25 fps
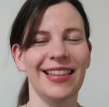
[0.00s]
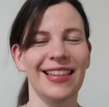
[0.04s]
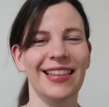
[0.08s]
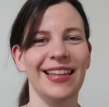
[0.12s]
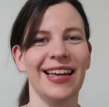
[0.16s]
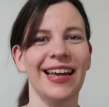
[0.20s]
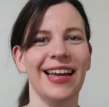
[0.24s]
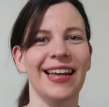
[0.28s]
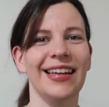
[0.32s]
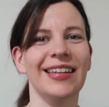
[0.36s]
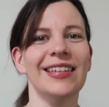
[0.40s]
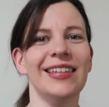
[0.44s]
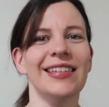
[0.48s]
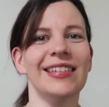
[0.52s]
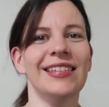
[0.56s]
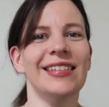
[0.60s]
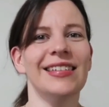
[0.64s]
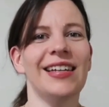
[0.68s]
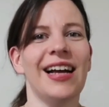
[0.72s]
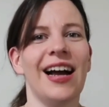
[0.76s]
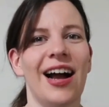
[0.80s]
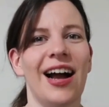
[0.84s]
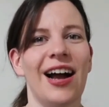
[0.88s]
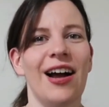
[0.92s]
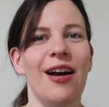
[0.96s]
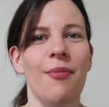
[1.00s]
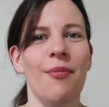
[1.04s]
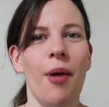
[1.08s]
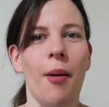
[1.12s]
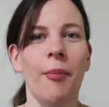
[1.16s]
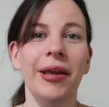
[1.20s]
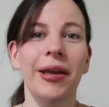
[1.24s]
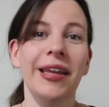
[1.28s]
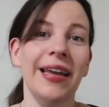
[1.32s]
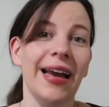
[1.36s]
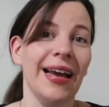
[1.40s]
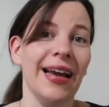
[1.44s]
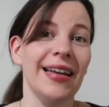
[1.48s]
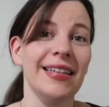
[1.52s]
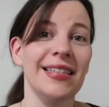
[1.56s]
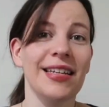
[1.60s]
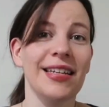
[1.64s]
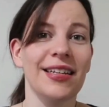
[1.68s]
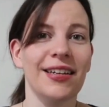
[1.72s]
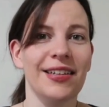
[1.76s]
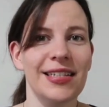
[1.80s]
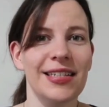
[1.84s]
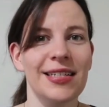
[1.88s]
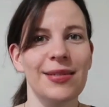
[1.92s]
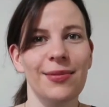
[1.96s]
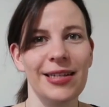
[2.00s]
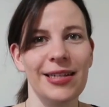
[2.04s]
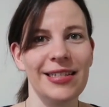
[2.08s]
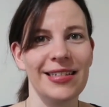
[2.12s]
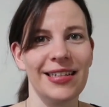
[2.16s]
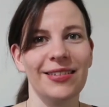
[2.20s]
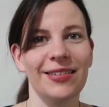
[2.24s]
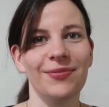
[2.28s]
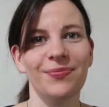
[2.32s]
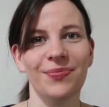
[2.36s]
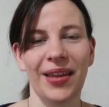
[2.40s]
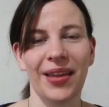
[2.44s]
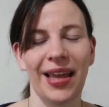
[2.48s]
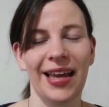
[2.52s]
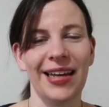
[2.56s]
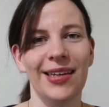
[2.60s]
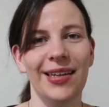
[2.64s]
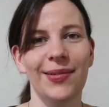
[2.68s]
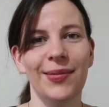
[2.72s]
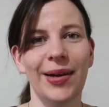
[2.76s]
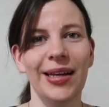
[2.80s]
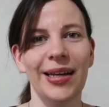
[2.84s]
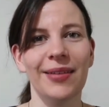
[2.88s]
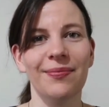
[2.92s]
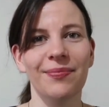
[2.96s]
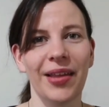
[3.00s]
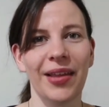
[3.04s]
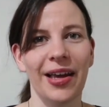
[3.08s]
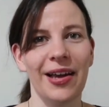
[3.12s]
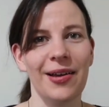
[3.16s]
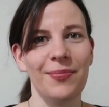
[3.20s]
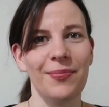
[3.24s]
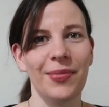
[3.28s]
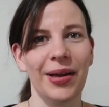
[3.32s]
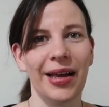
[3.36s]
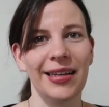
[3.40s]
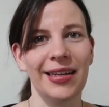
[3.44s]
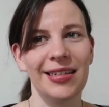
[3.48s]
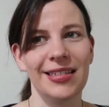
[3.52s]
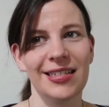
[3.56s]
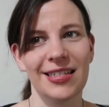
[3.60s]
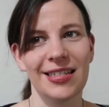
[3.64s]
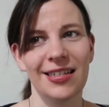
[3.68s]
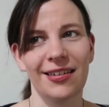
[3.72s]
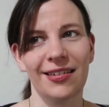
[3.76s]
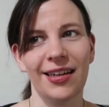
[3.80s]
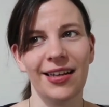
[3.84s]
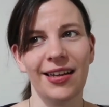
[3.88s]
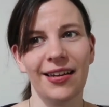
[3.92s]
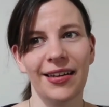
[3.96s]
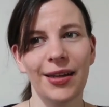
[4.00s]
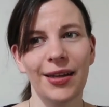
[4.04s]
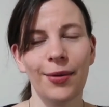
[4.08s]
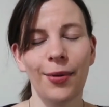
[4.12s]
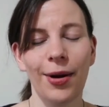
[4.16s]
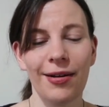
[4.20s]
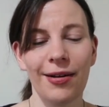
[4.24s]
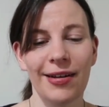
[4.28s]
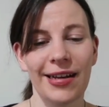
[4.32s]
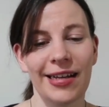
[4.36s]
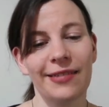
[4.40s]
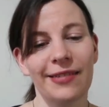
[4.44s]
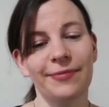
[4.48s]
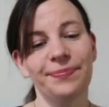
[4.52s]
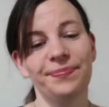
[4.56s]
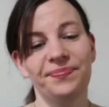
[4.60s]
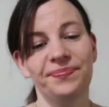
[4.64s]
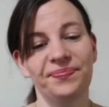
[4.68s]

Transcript: thing. But yeah, it's a nice sweater. anyway, and I like wearing it.